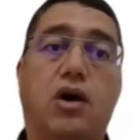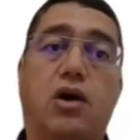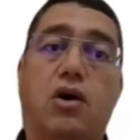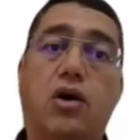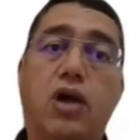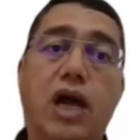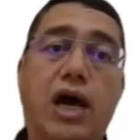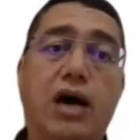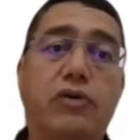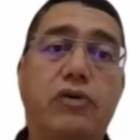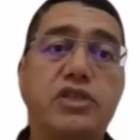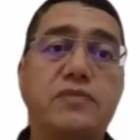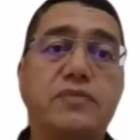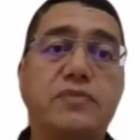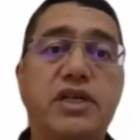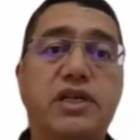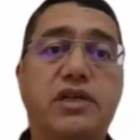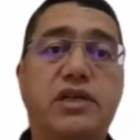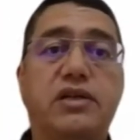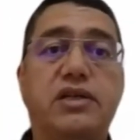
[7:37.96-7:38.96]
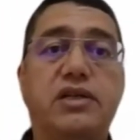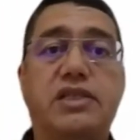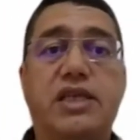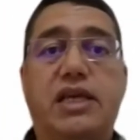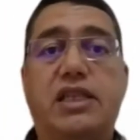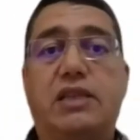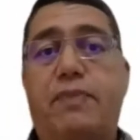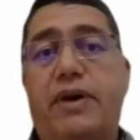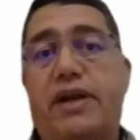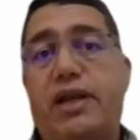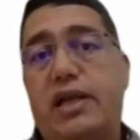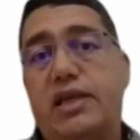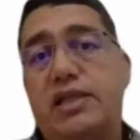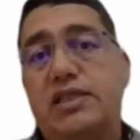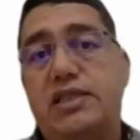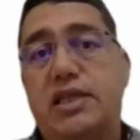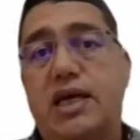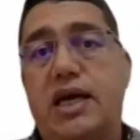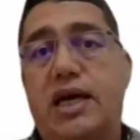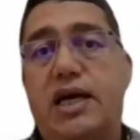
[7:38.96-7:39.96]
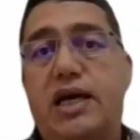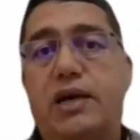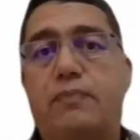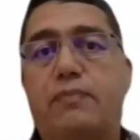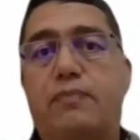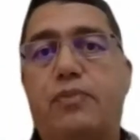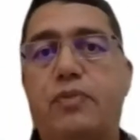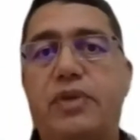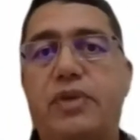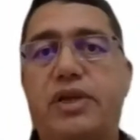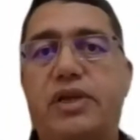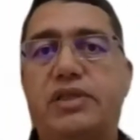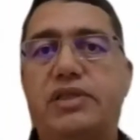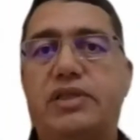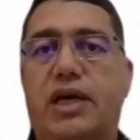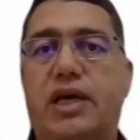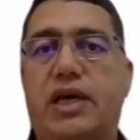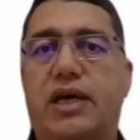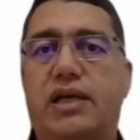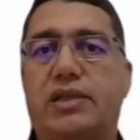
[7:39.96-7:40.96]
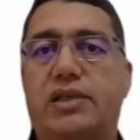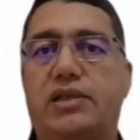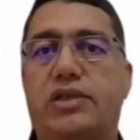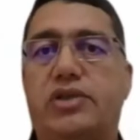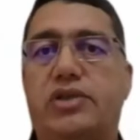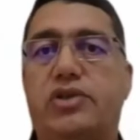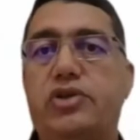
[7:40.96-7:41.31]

All our speakers and panelists are prominent and